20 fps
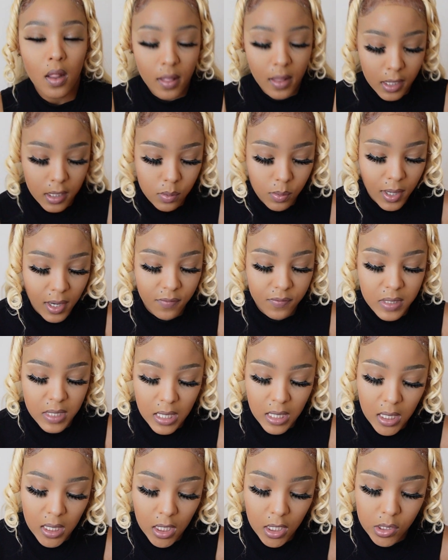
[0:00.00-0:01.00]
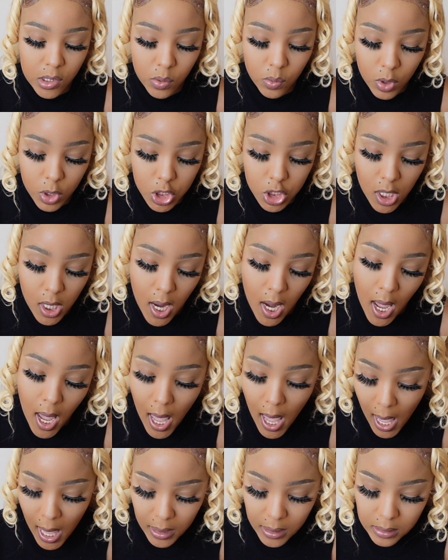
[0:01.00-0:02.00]
That's what I've taken intuition
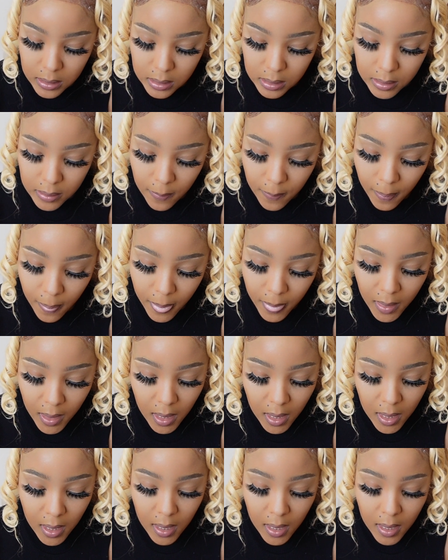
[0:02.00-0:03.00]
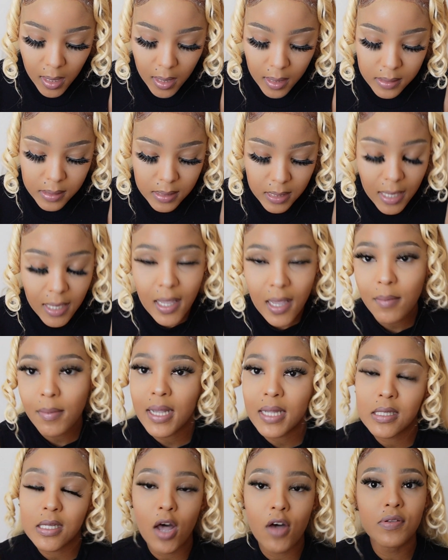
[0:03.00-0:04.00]
as. Taking
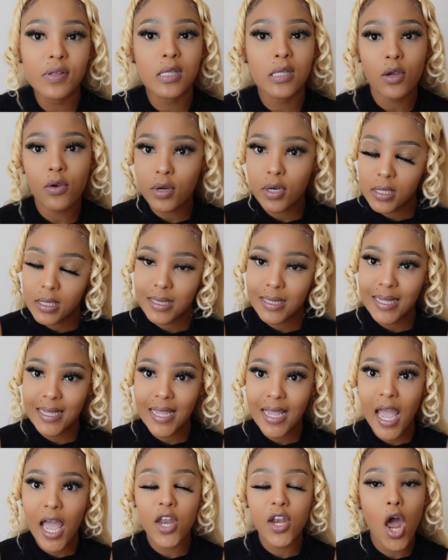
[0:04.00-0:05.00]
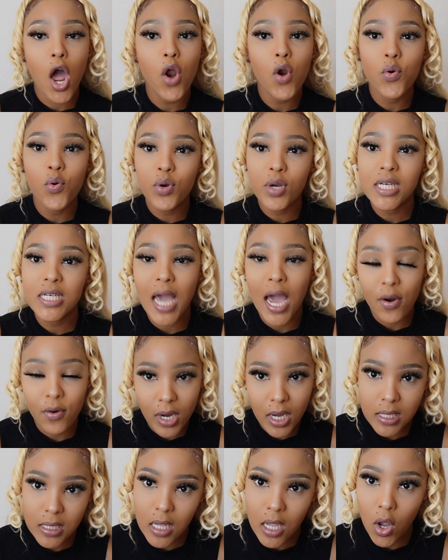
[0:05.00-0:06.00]
myself seriously and
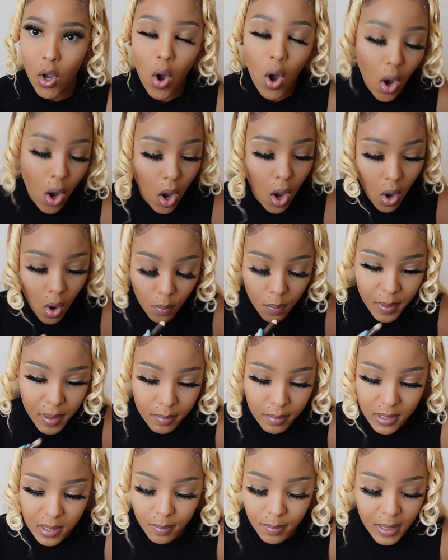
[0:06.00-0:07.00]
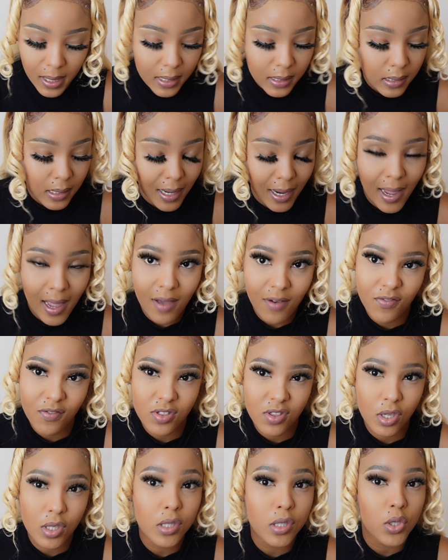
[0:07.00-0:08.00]
redirecting. Oh, baby, the plans that I have for
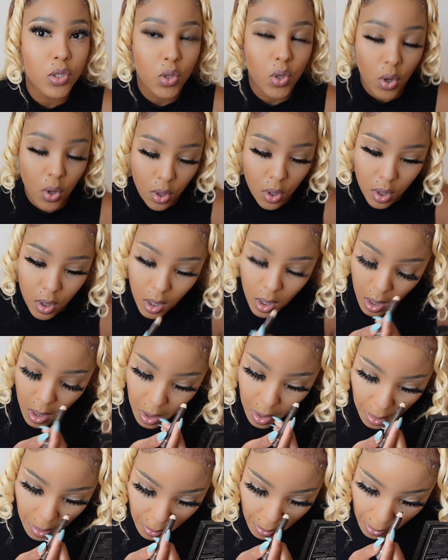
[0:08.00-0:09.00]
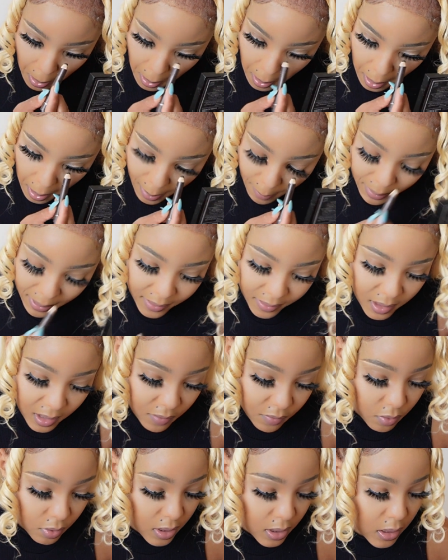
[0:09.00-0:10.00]
this year. But I think
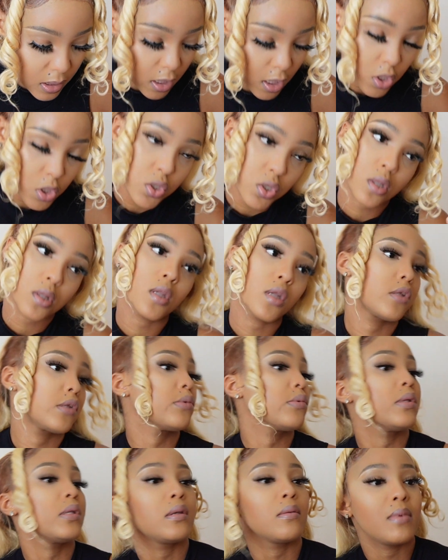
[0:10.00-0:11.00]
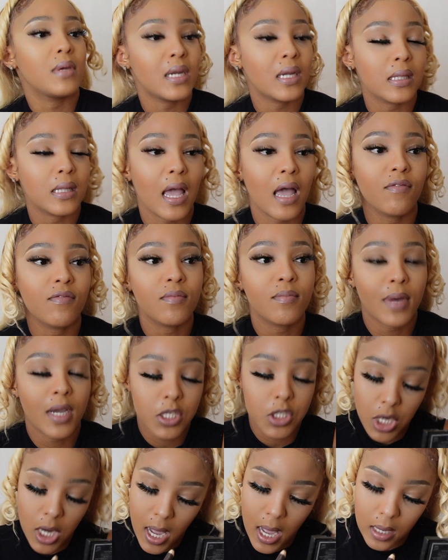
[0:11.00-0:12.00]
I've already touched on this. What's it mean? Having my
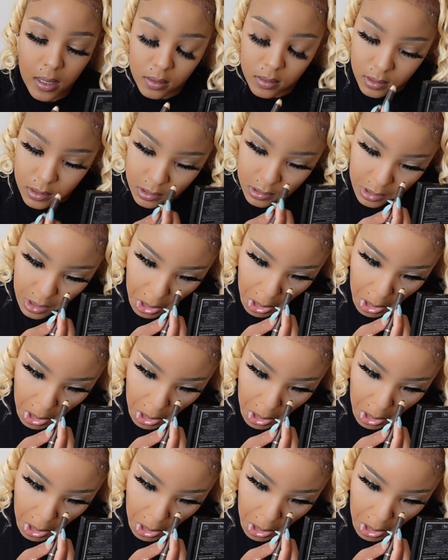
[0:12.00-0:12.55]
child.